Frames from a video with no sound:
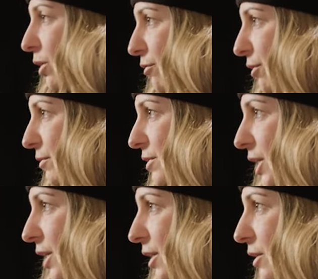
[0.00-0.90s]

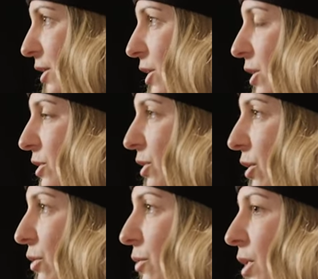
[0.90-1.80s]
115.
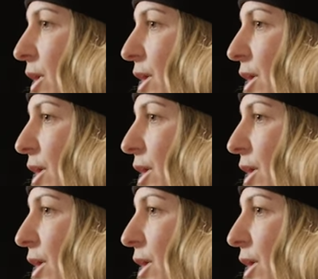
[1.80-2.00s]
So